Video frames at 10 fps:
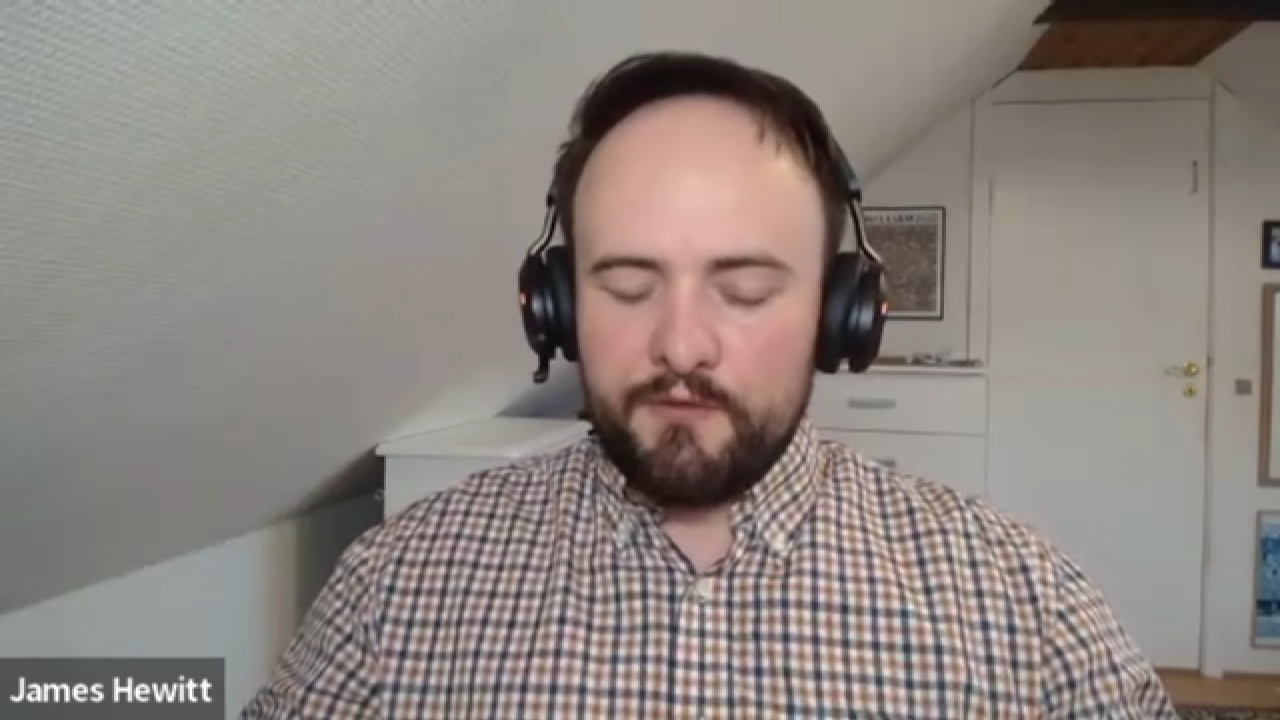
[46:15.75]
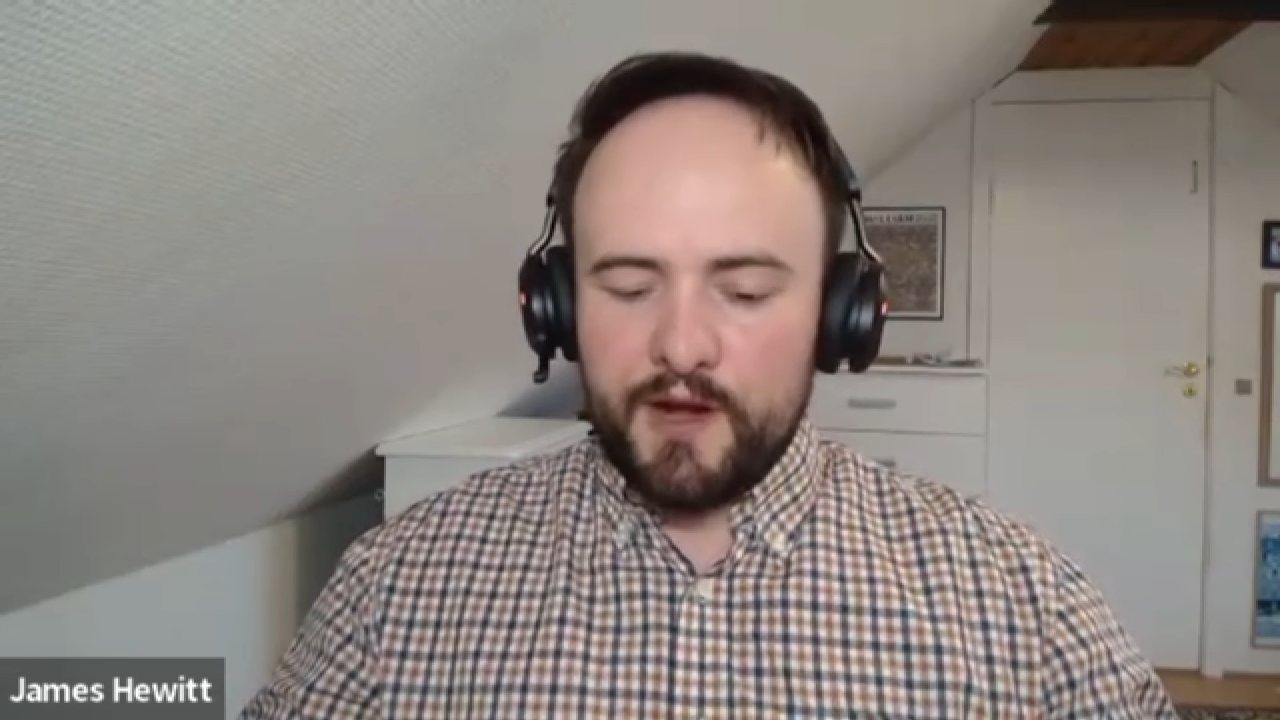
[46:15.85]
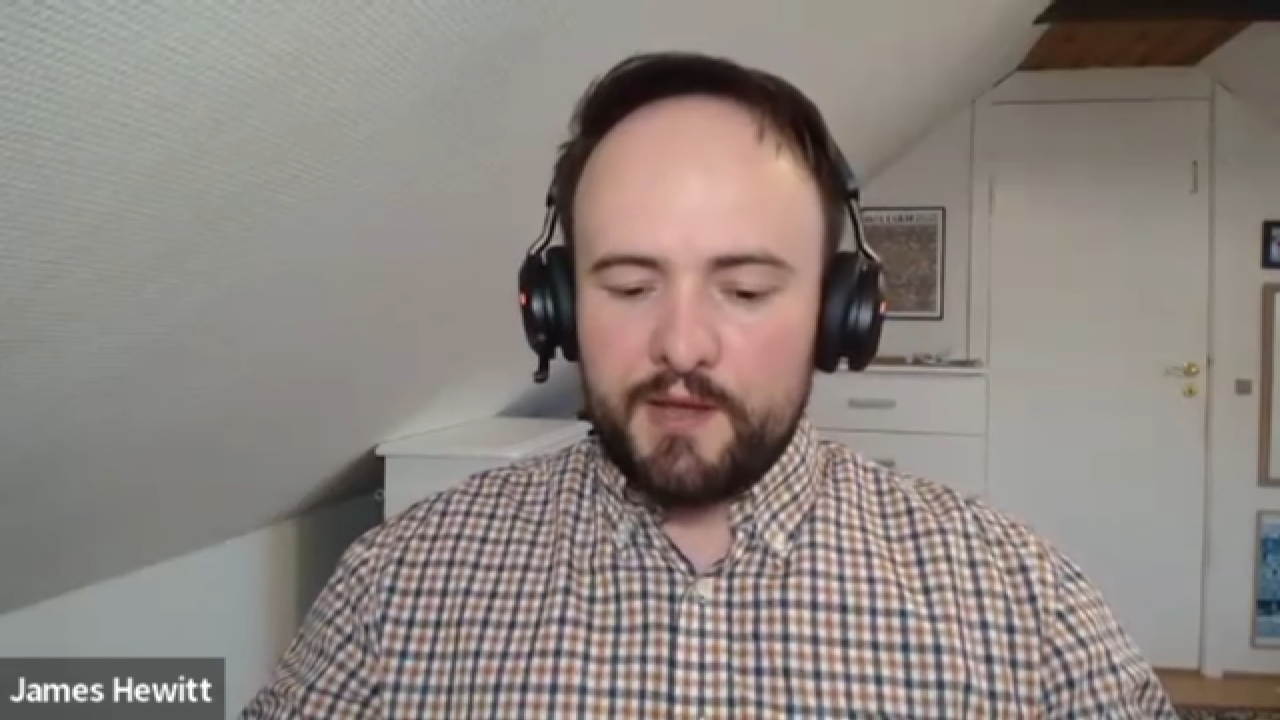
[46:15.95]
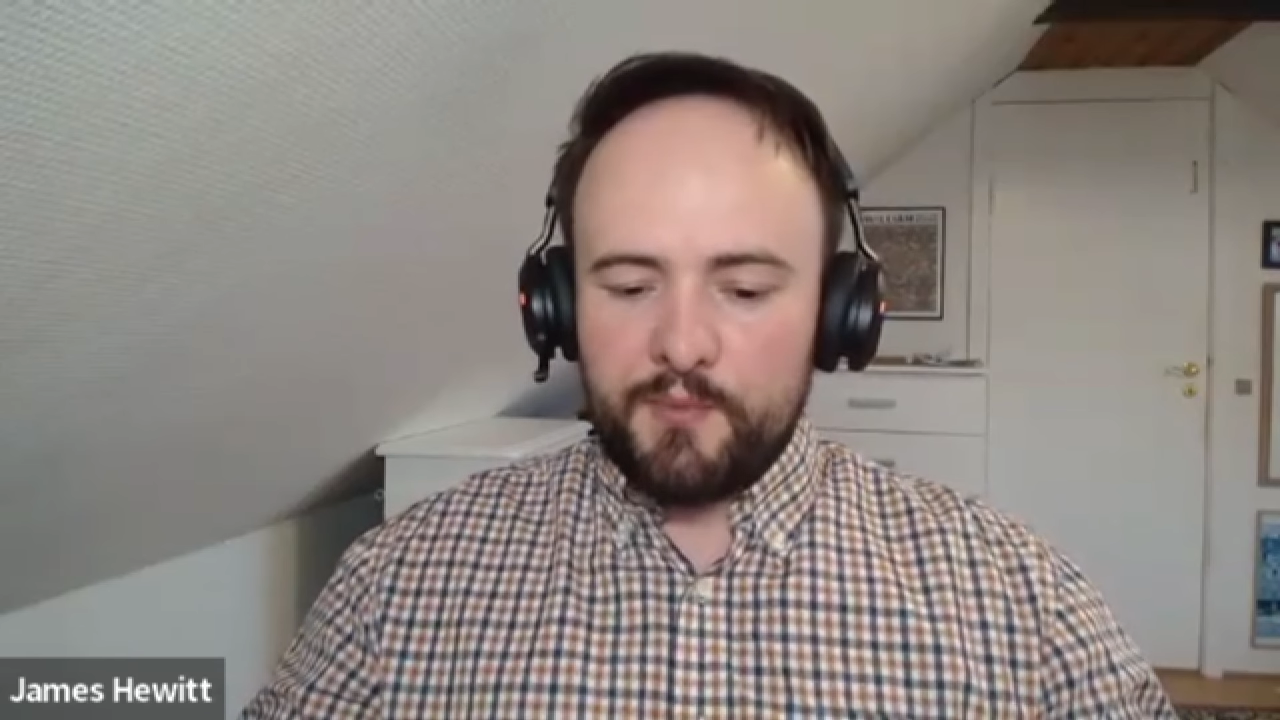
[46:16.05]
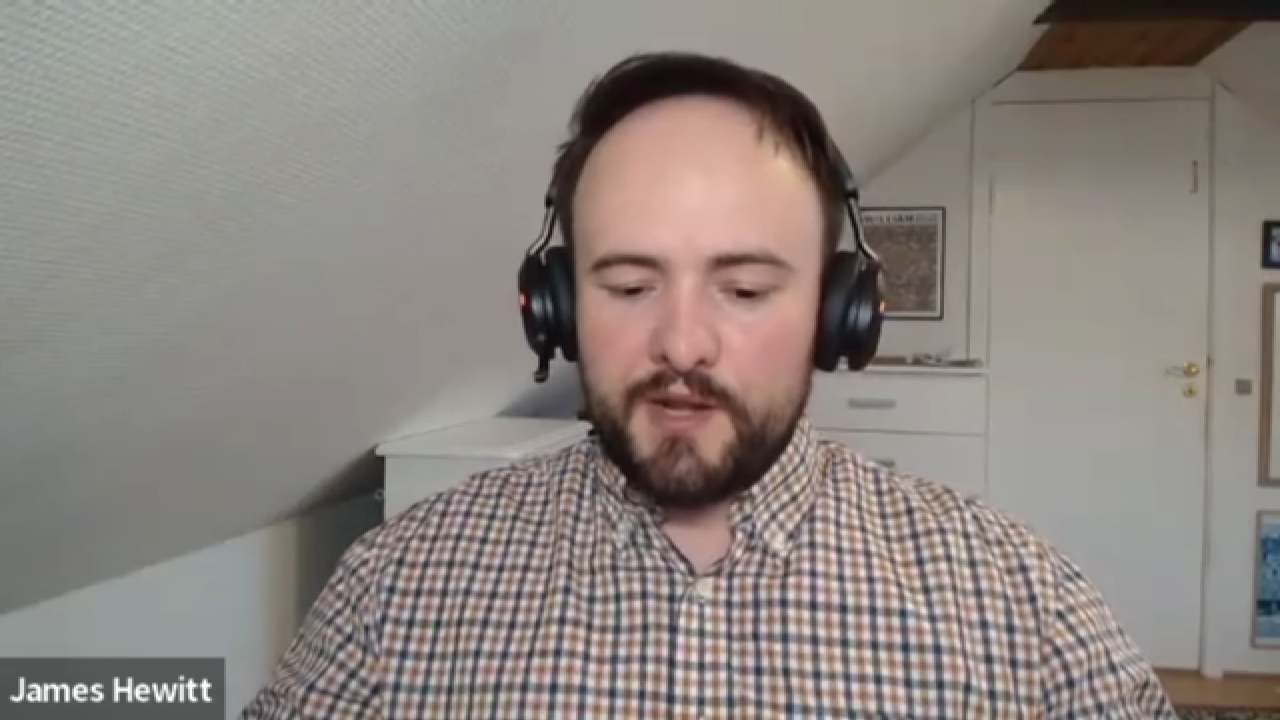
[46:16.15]

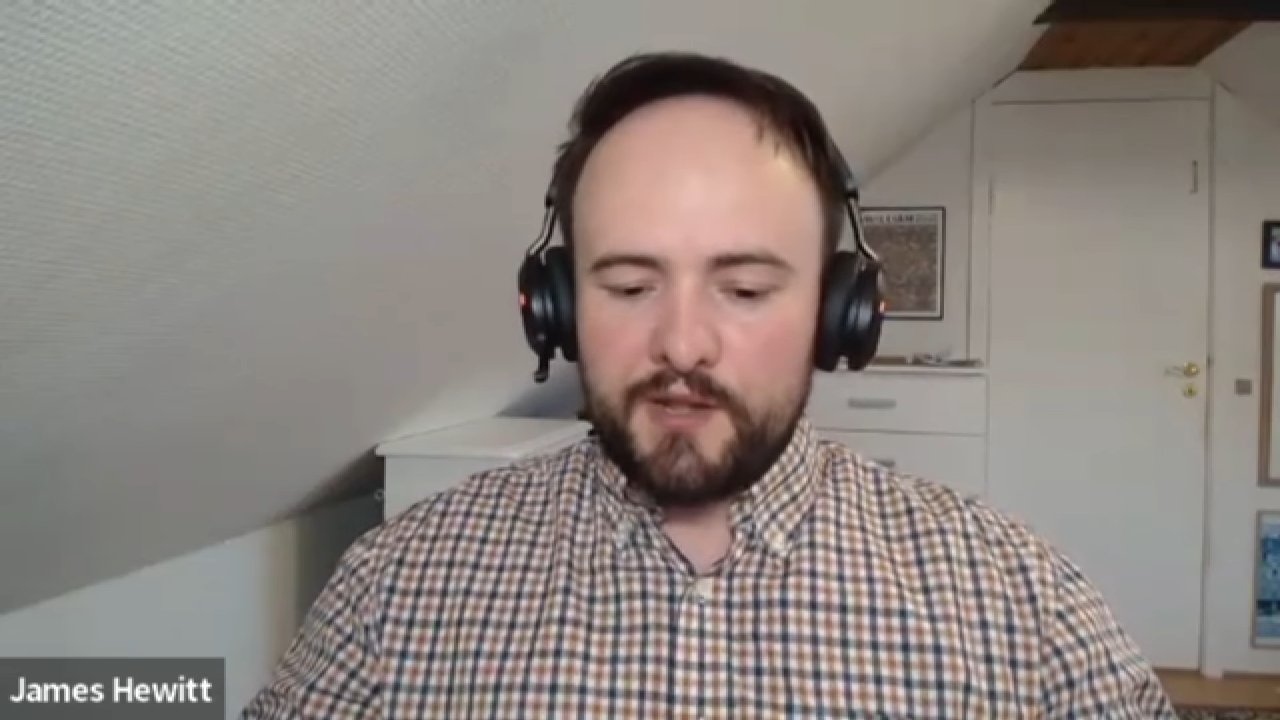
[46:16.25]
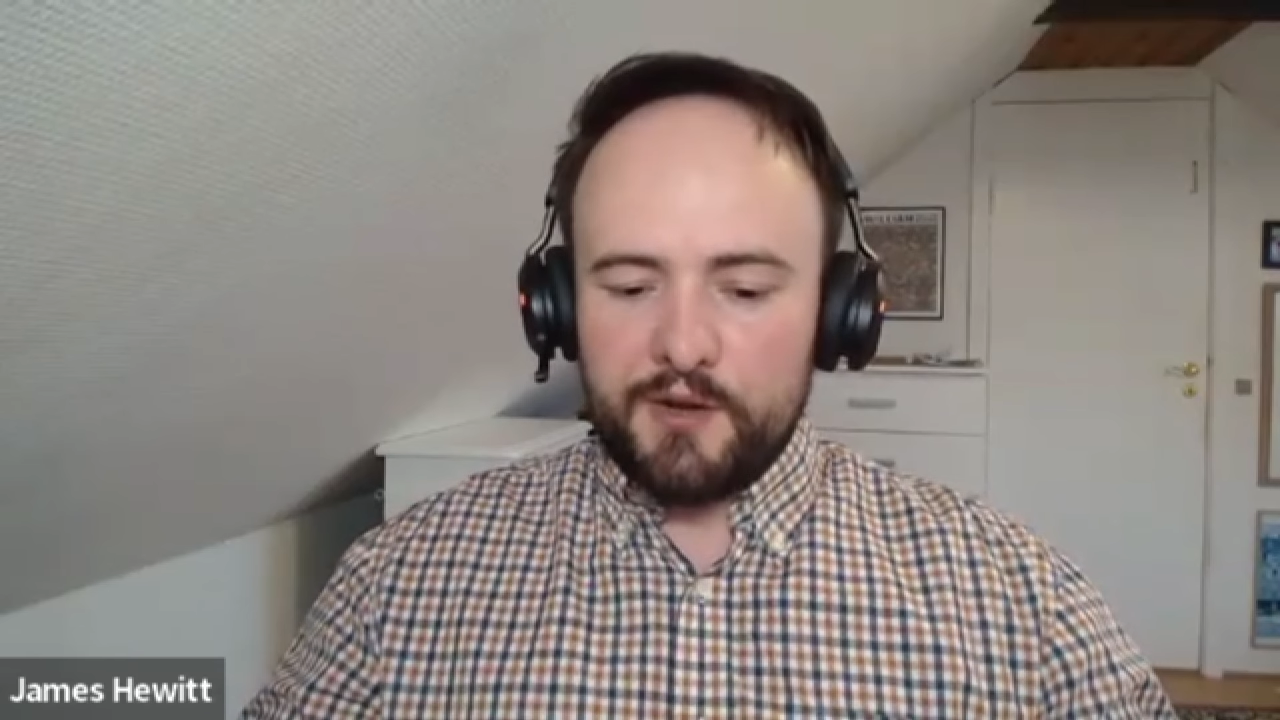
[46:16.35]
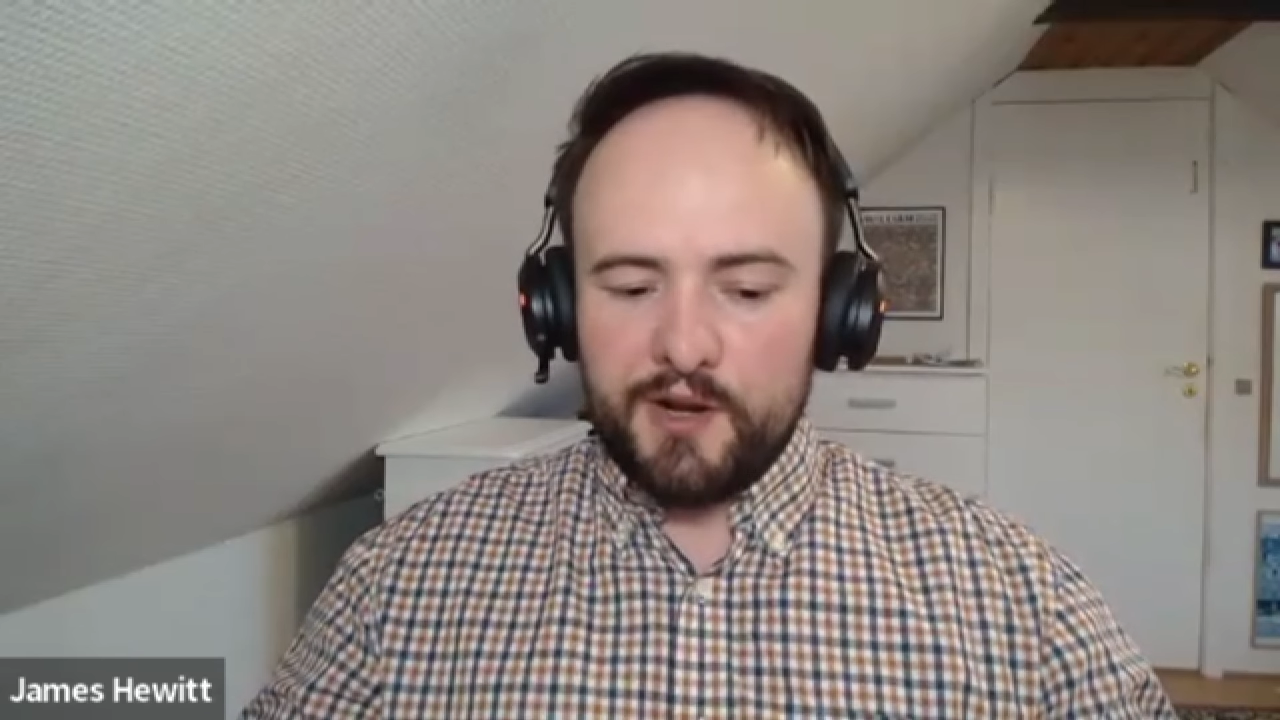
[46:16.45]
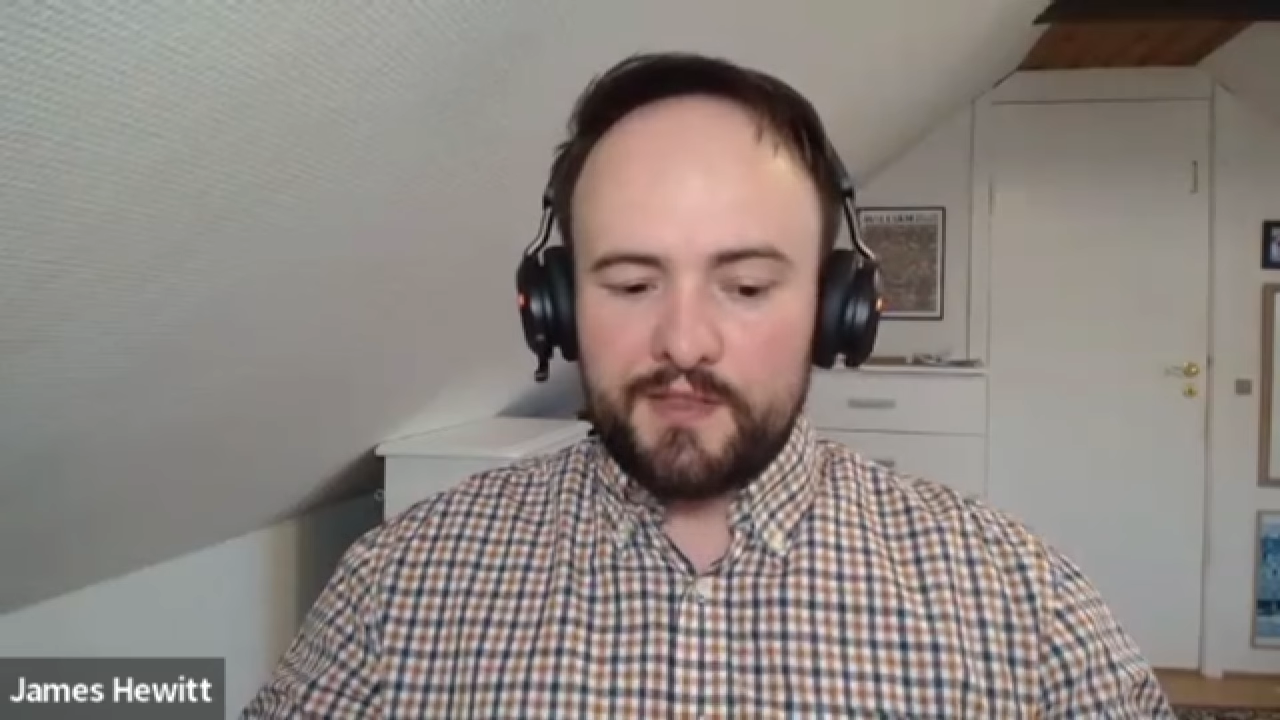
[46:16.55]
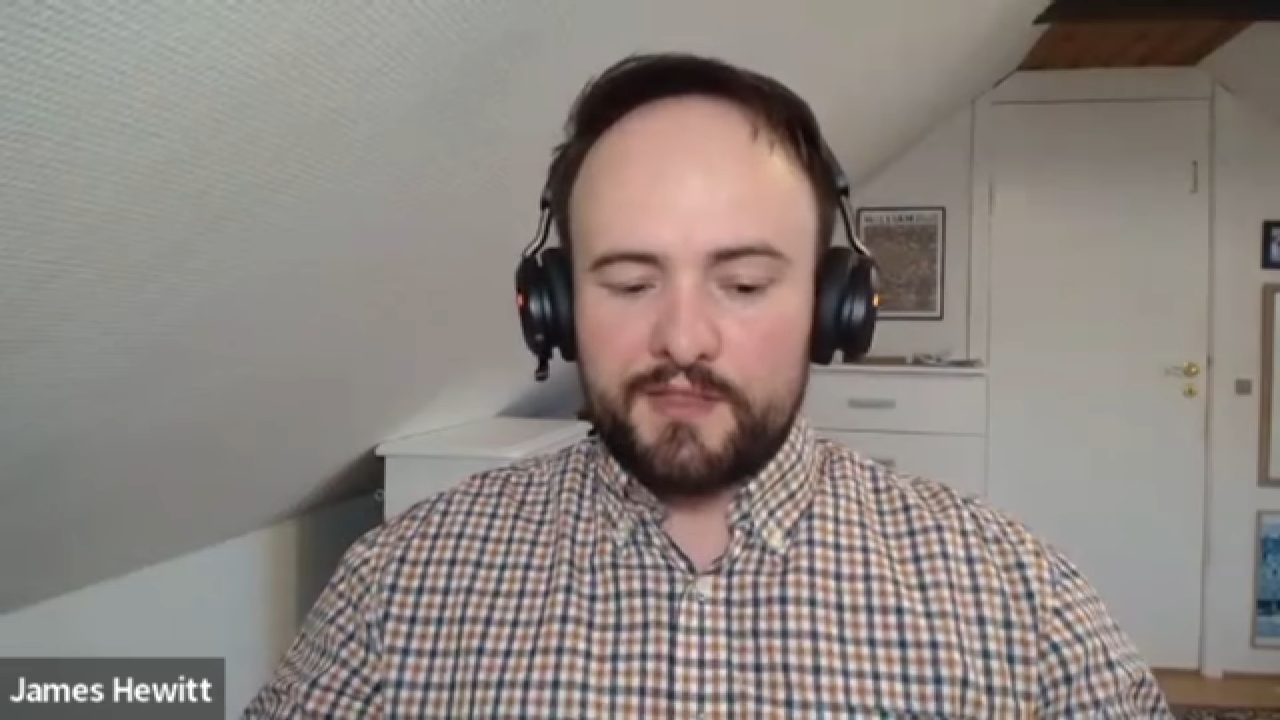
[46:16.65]
really, when you look